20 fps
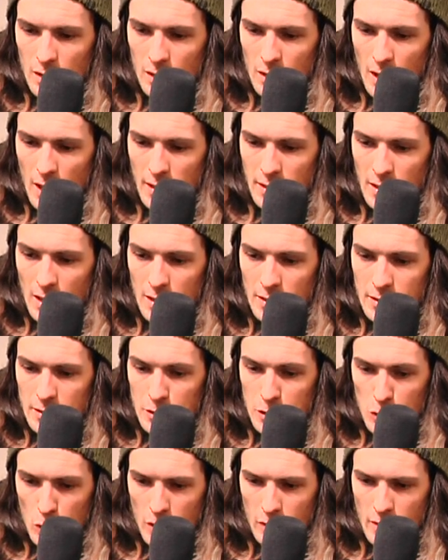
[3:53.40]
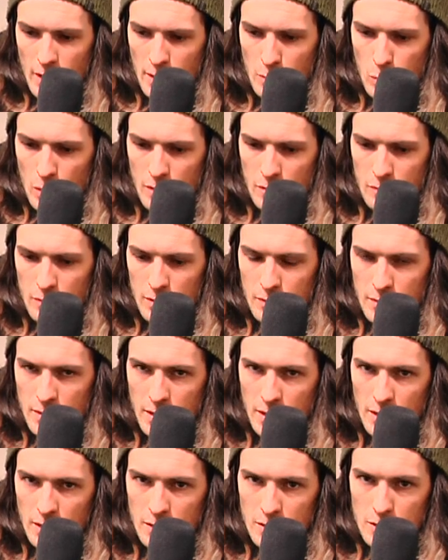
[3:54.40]
I had gone to Joyride
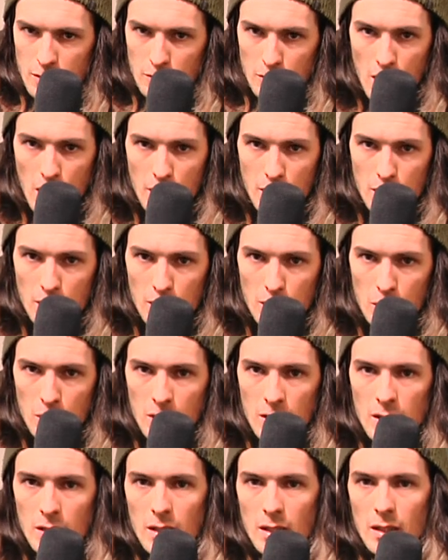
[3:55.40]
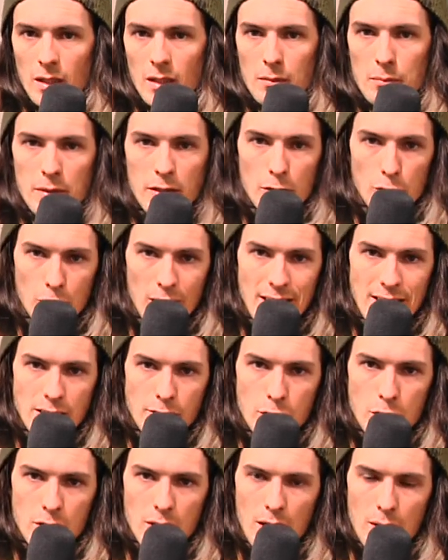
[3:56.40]
150 in Toronto. I've been to Raise a
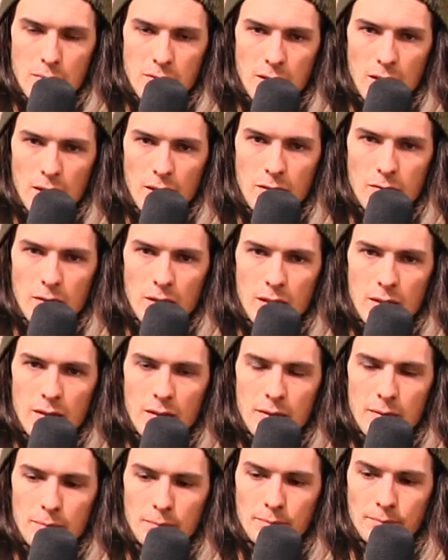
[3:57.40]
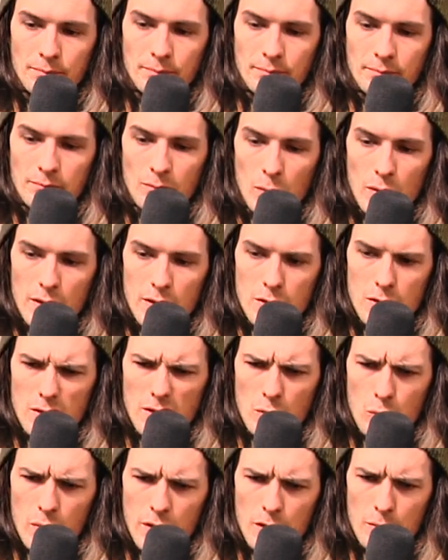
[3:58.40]
few times in Cleveland. Went to
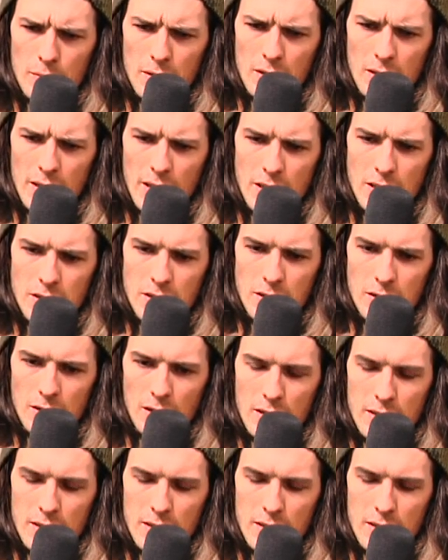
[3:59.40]
the wheel mill last year.